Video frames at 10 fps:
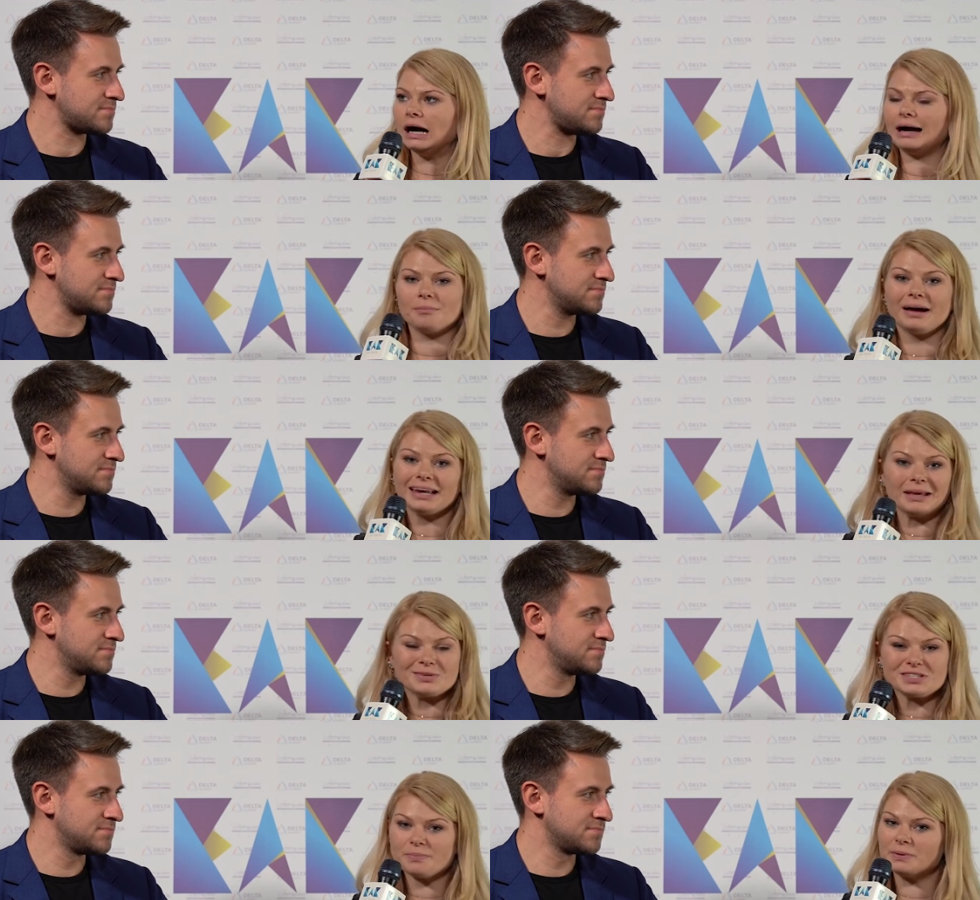Speaker 1: Uh, my
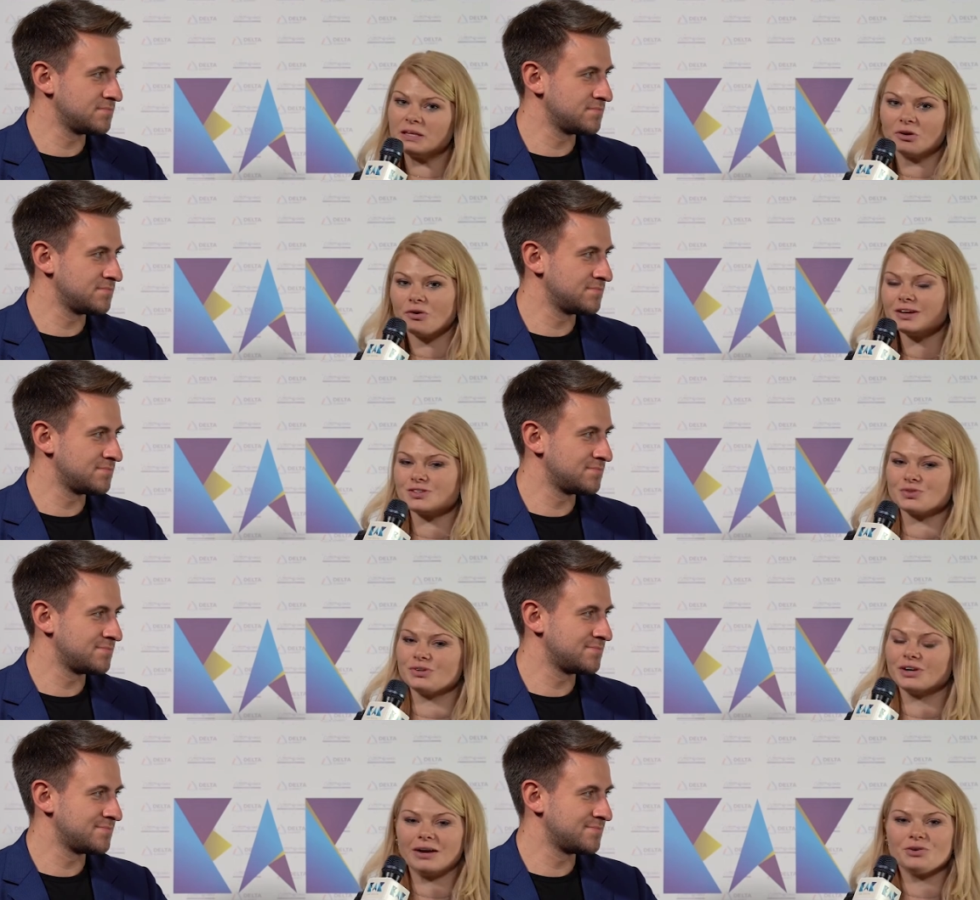name is Sabine Roiss, so
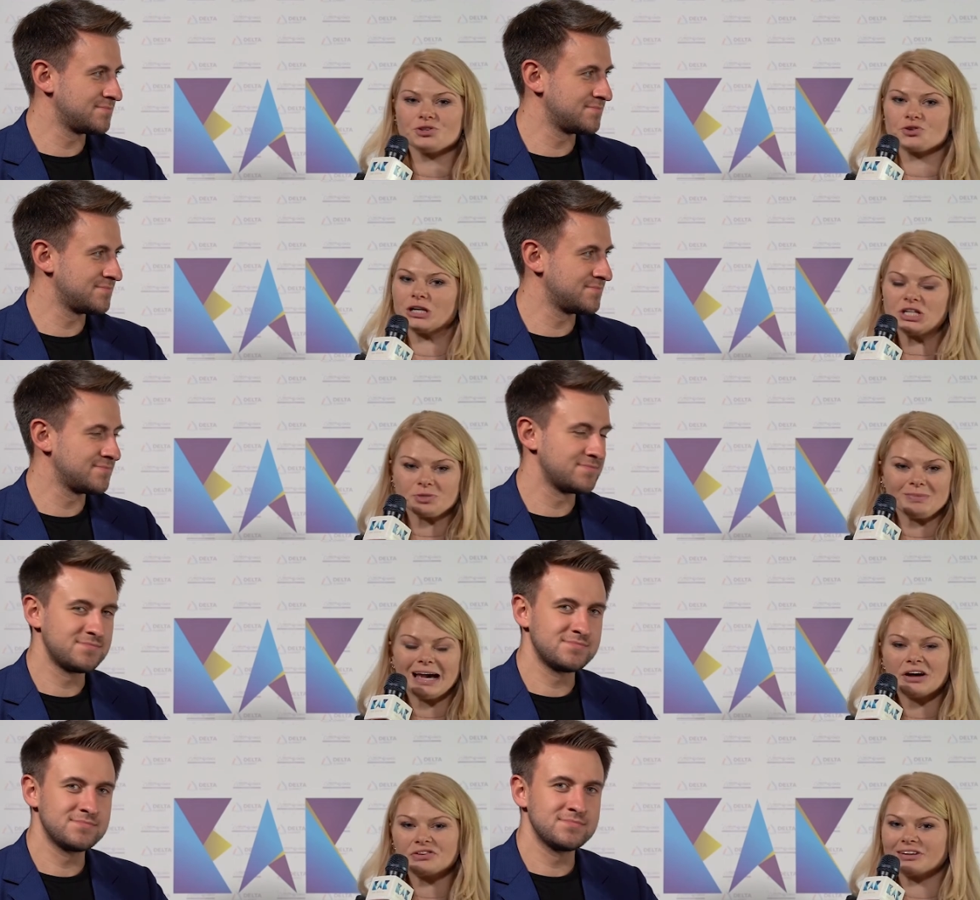you can also reach
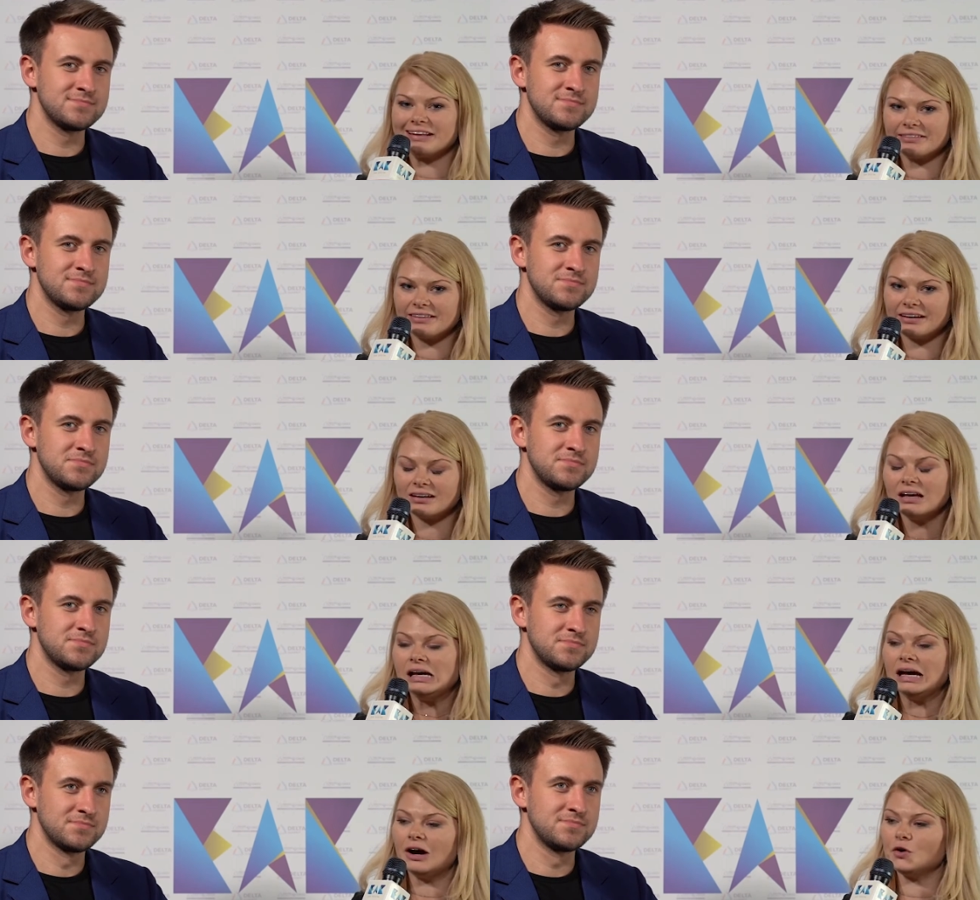me out on LinkedIn,
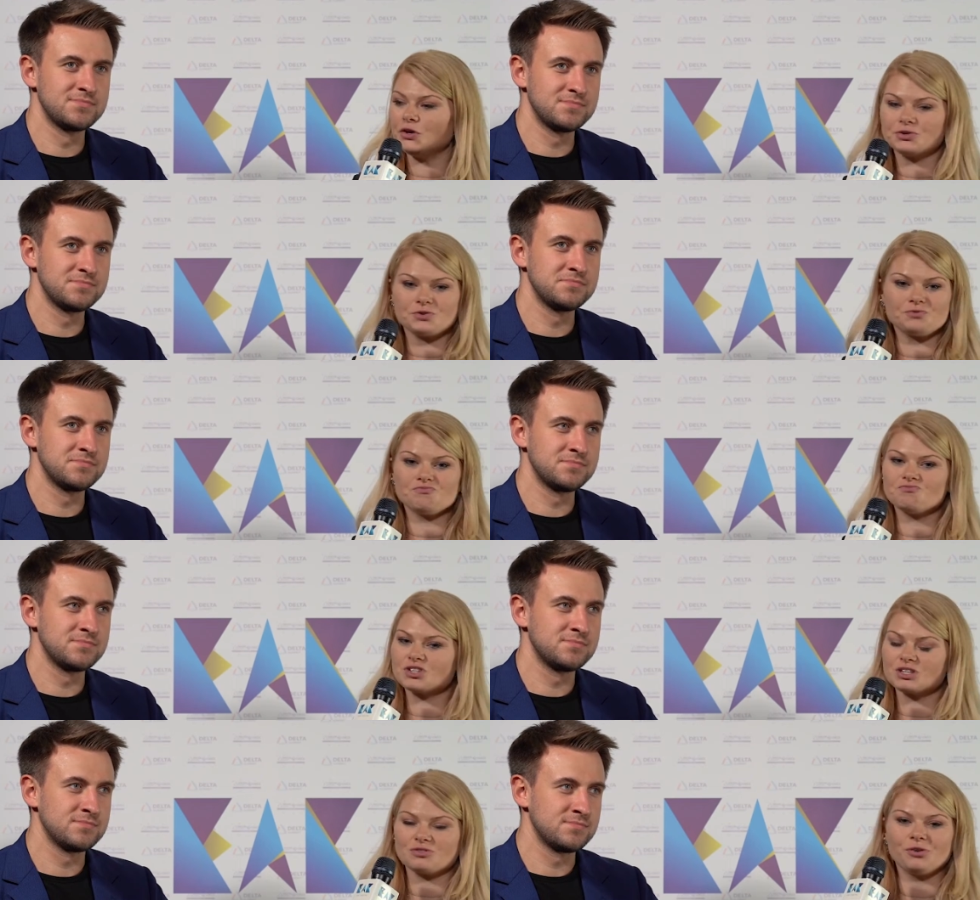or you
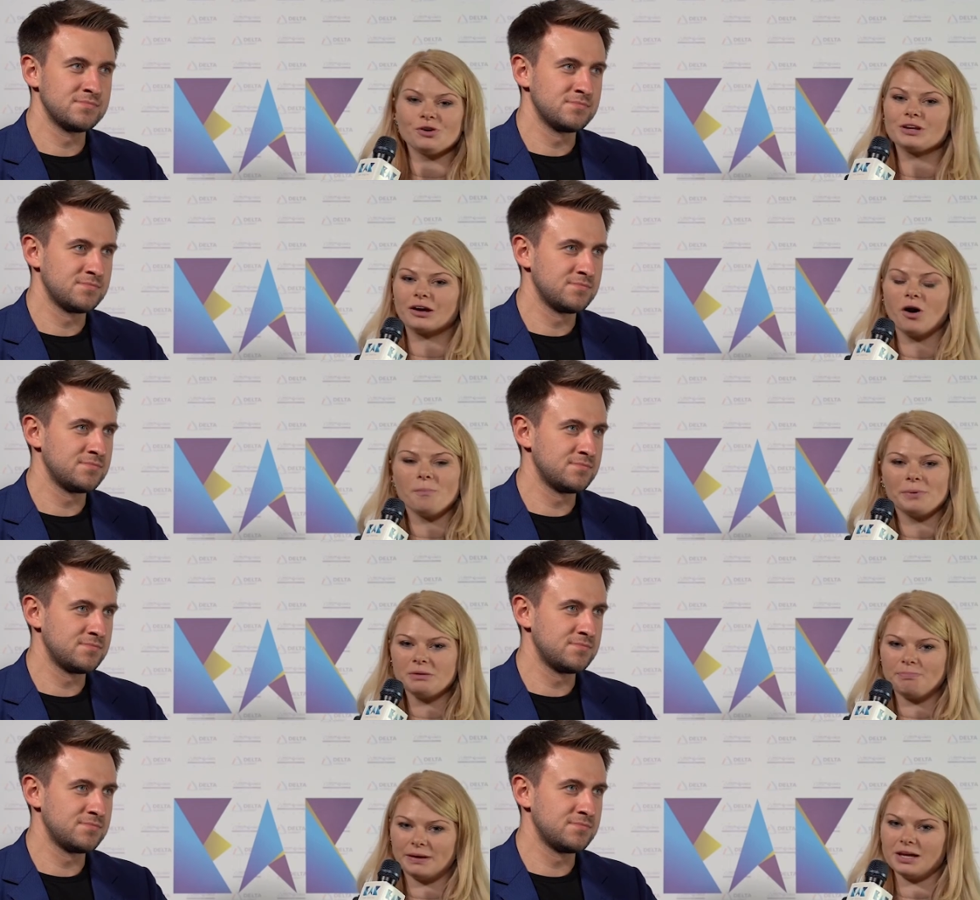just follow the
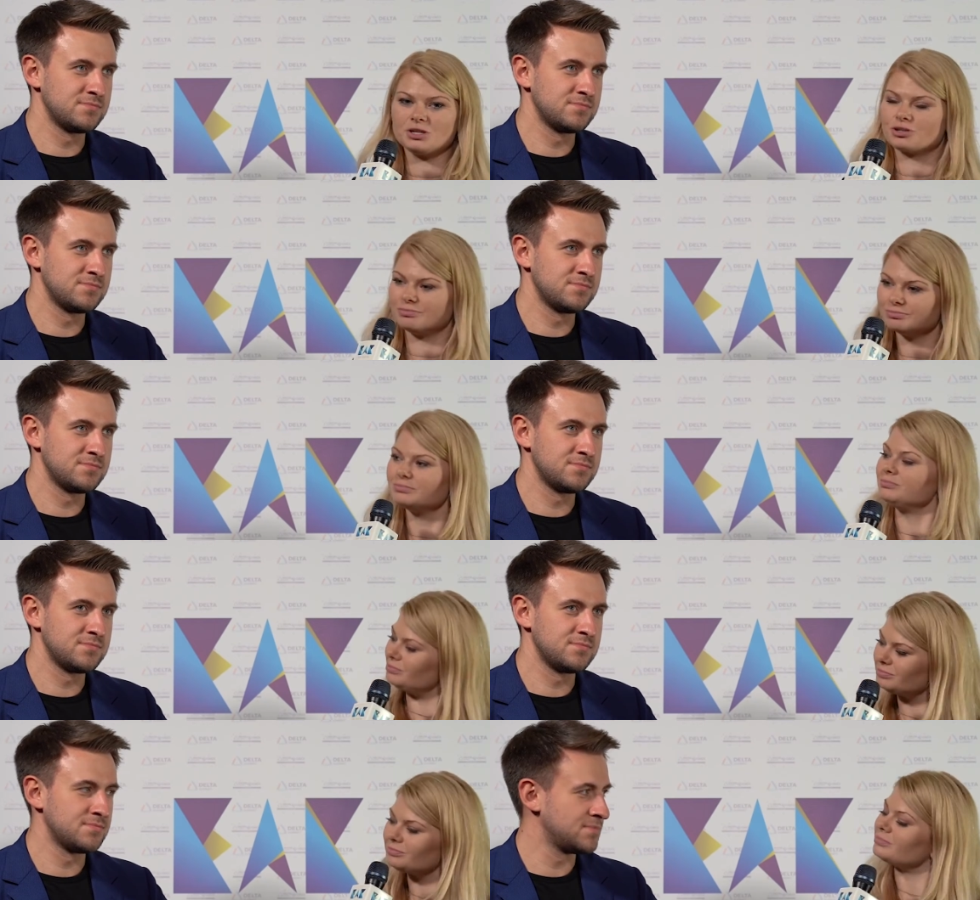company page.
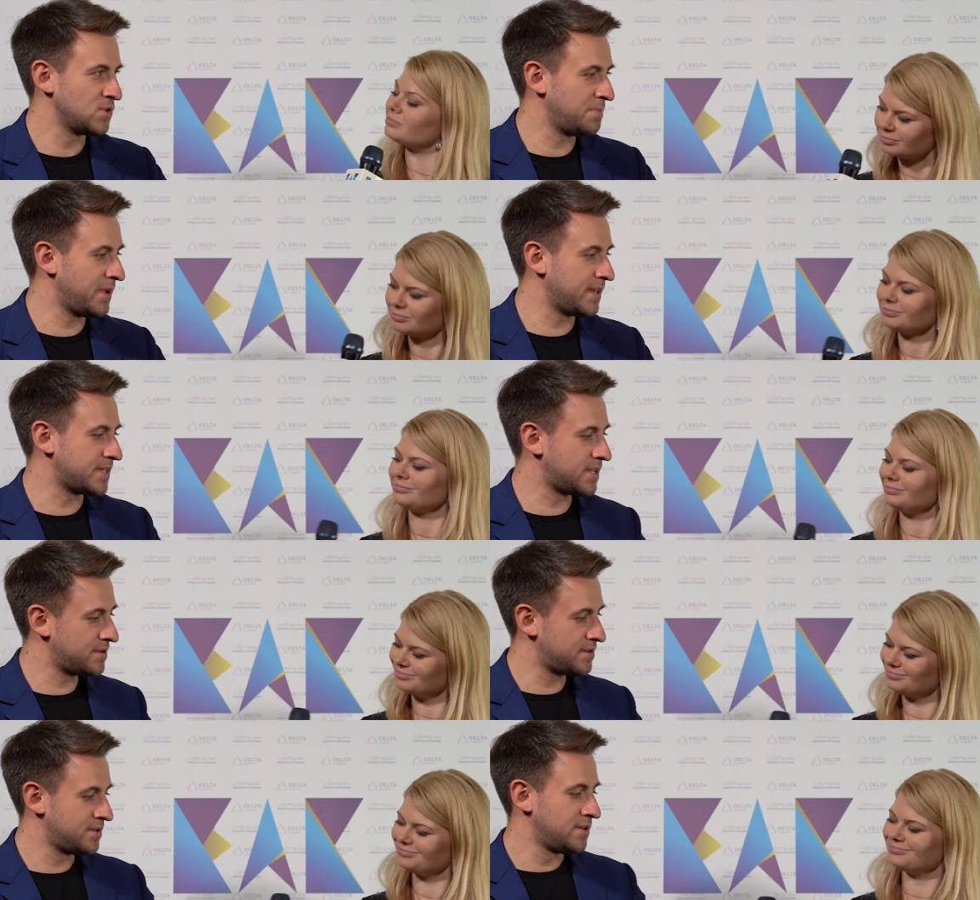Amazing.
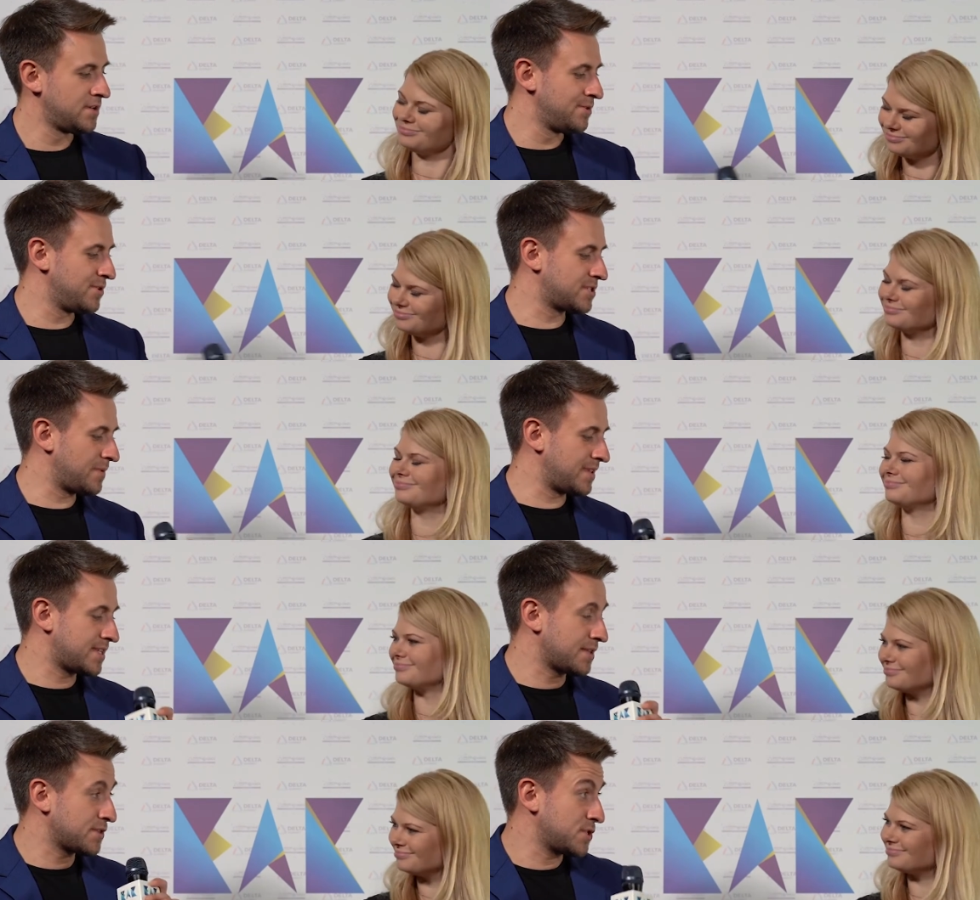
Speaker 2: Well, Sabine,
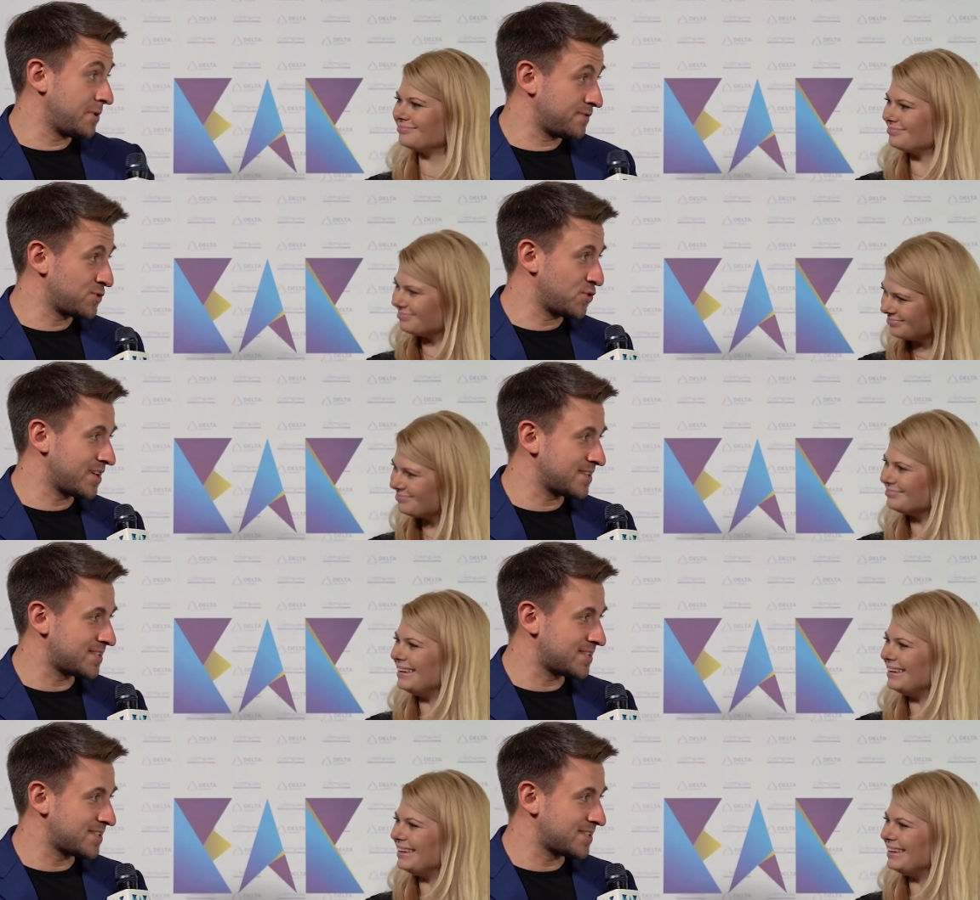thanks so much for joining